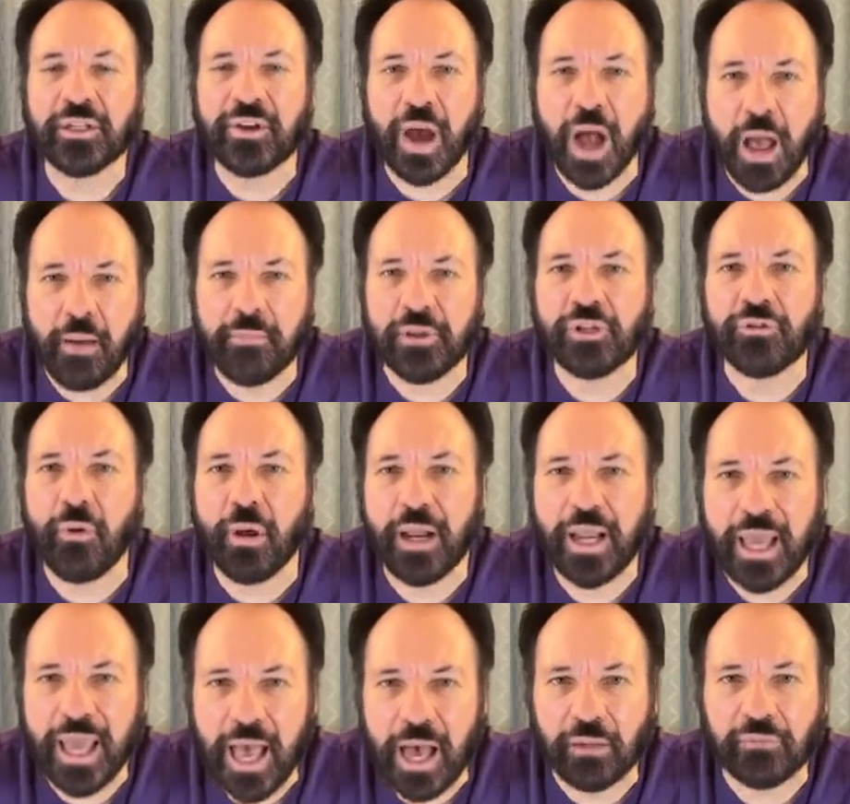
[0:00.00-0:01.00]
Time is
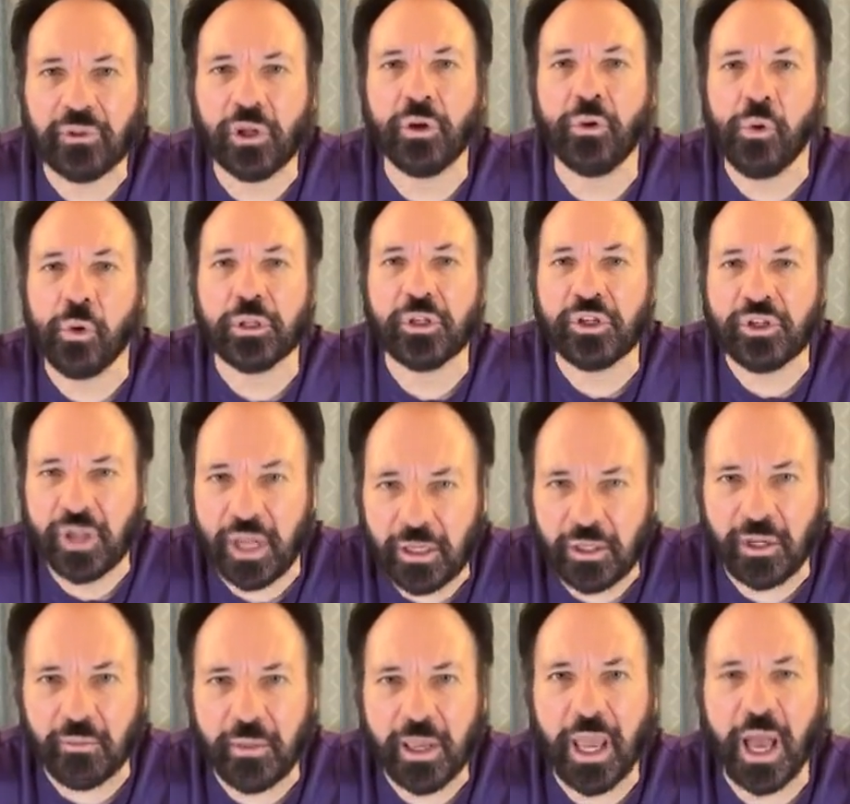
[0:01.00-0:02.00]
running out. The Lord
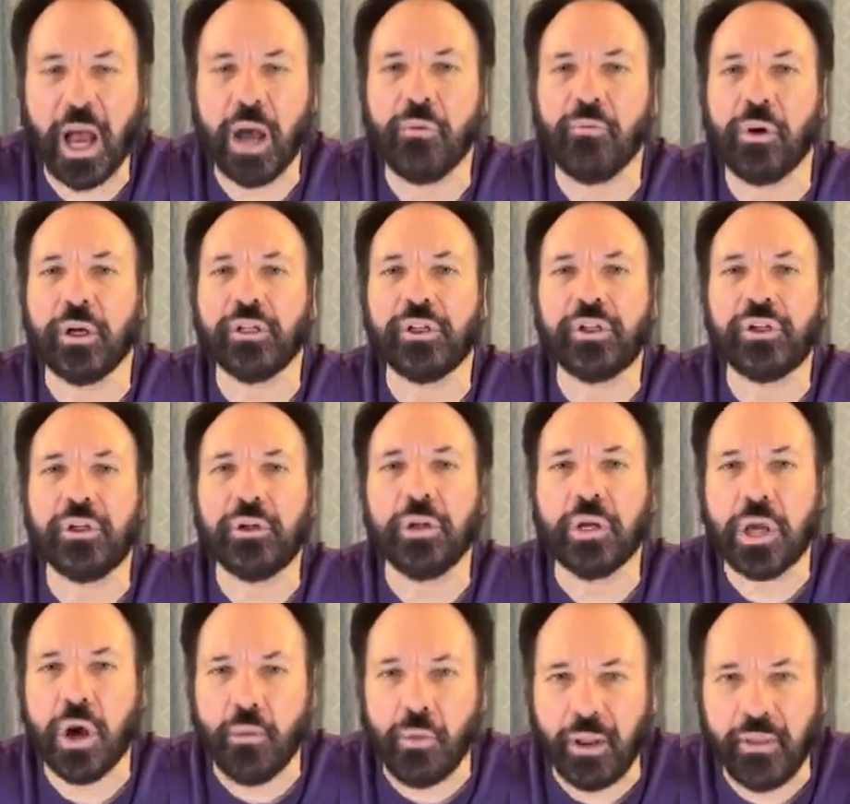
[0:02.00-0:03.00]
said to me, I want you
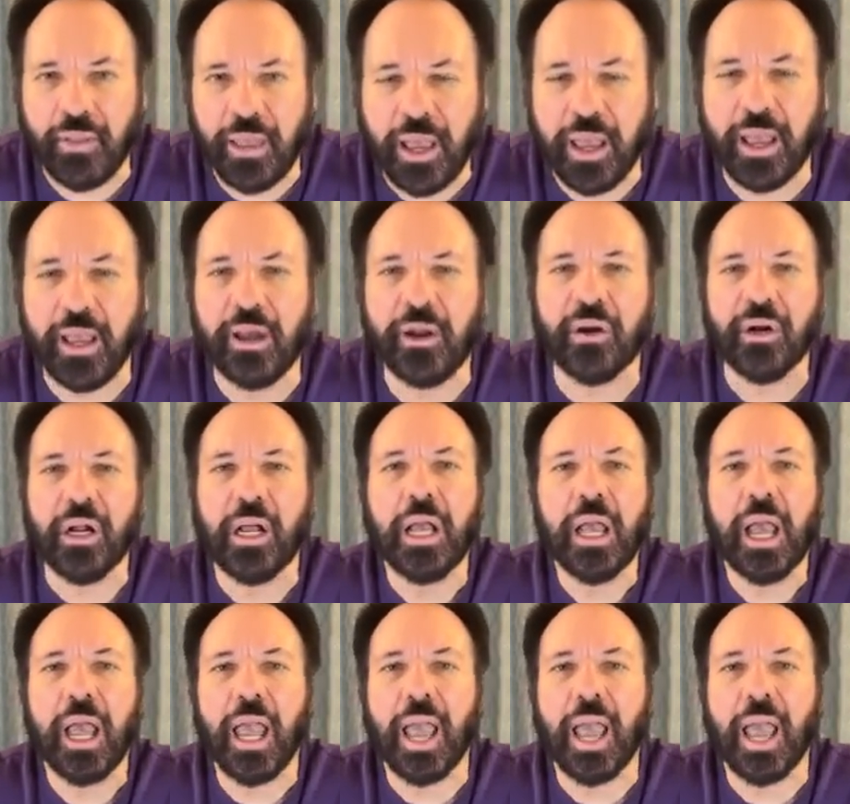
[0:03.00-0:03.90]
to go on the air